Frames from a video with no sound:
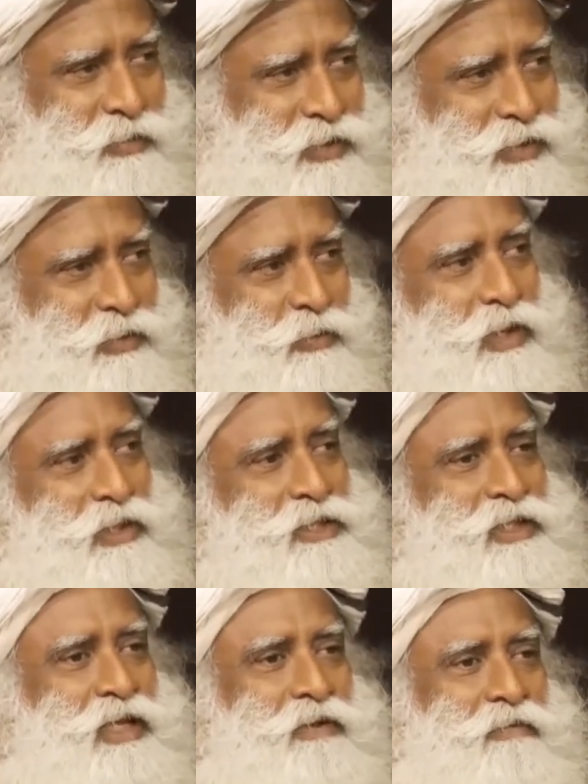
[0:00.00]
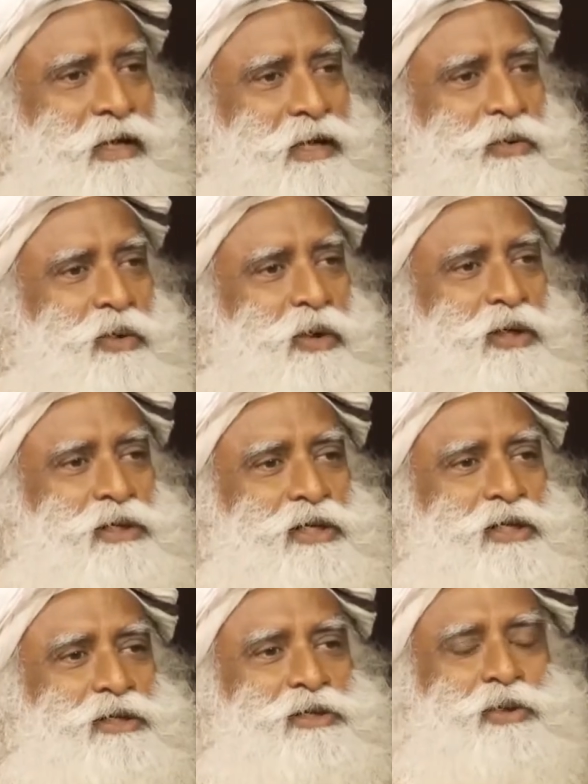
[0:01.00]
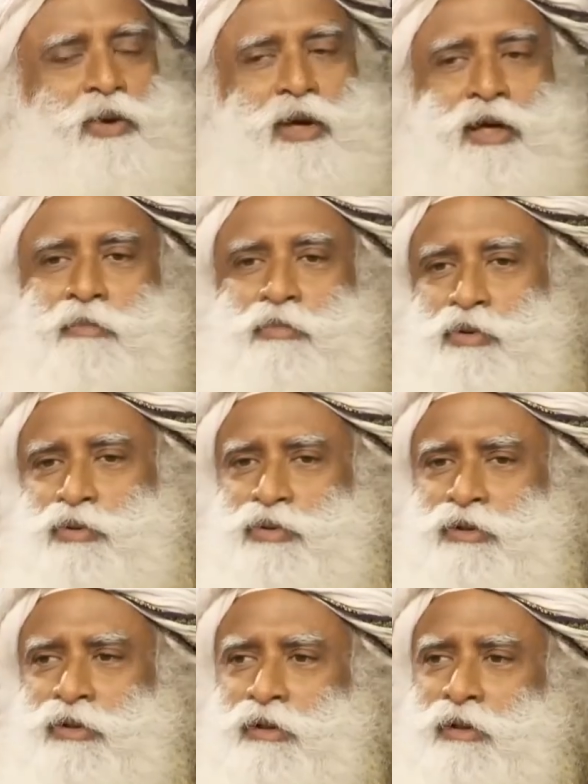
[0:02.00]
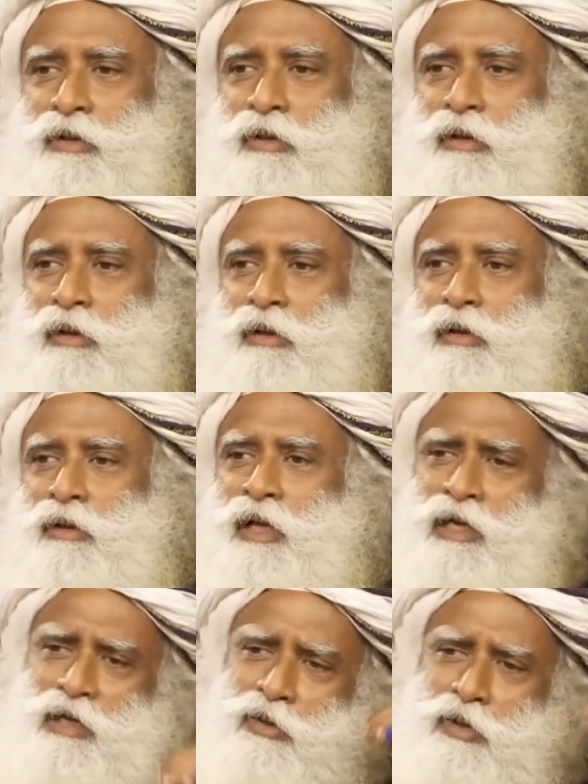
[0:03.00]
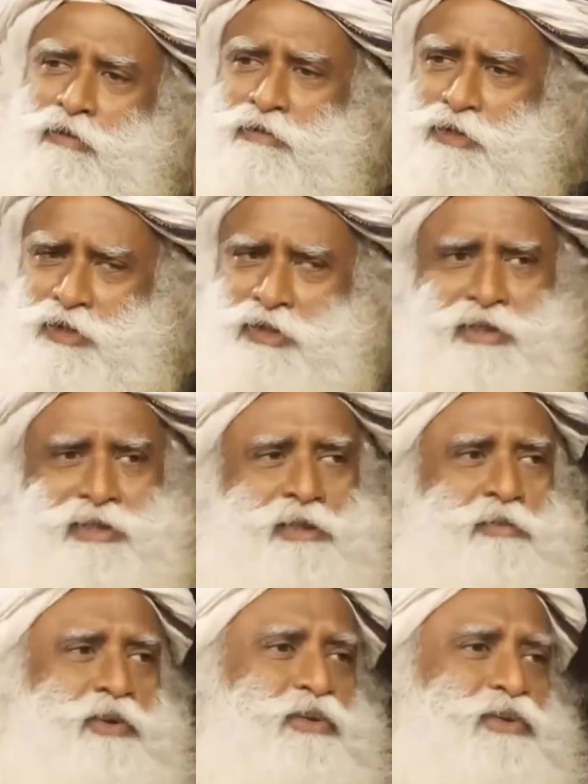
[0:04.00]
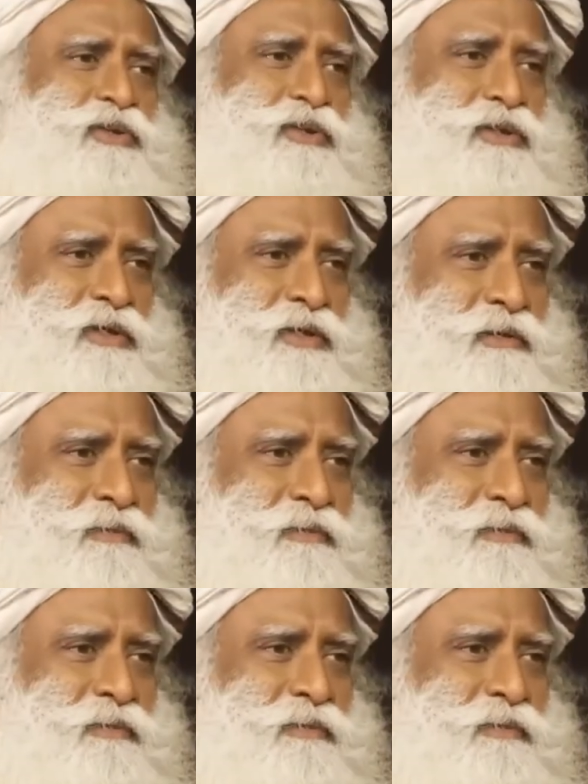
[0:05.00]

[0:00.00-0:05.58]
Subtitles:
once in a way you lost control and abuse. Daily conversation is abuse.